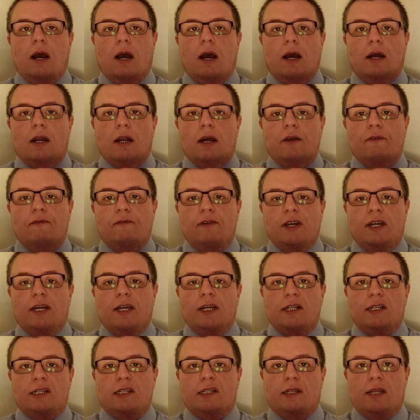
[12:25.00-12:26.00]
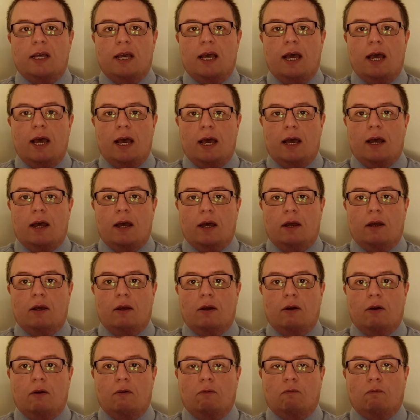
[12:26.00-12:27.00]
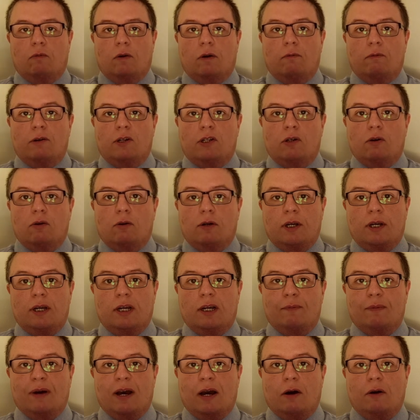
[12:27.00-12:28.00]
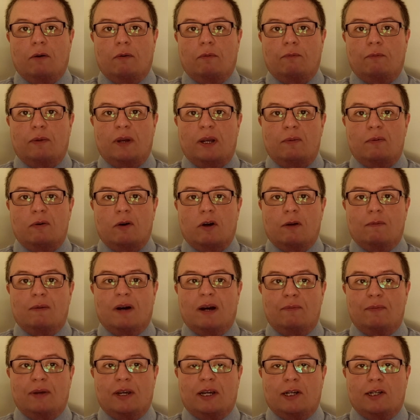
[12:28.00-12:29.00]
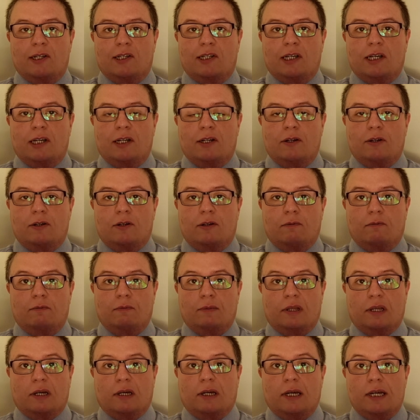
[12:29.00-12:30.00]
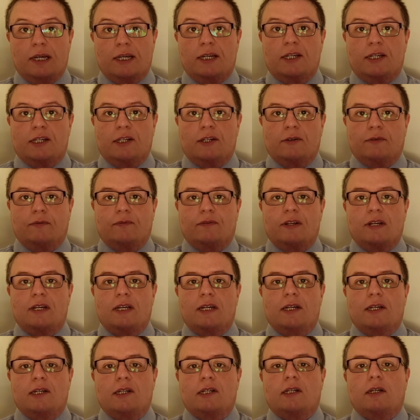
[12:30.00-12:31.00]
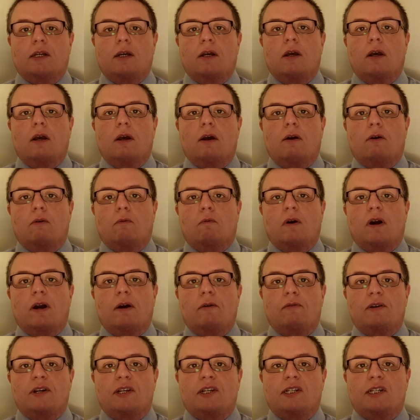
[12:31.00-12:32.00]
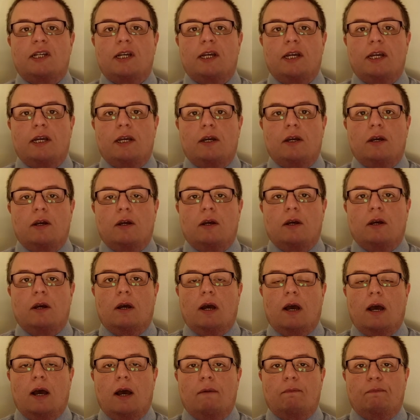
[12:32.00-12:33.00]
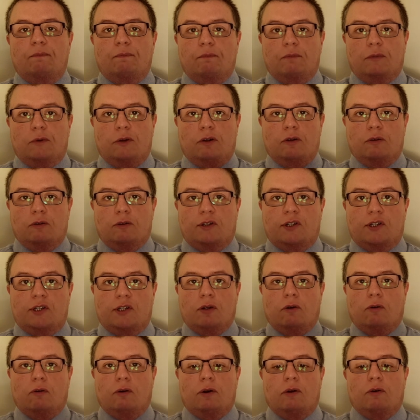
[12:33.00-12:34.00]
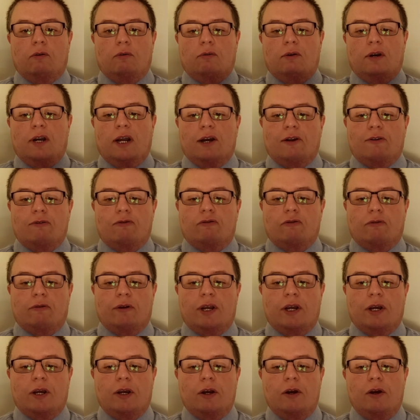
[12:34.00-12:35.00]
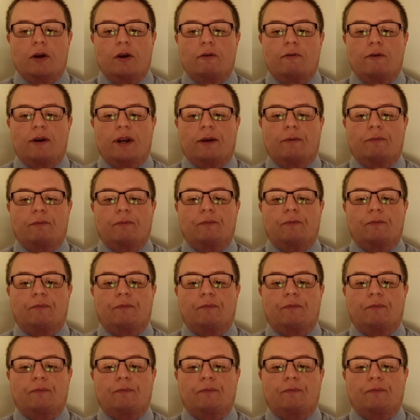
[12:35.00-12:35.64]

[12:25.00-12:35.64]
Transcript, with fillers: And I think it's there where we're talking about people who might be considered the least of these, where we see a good soil naturally occurring.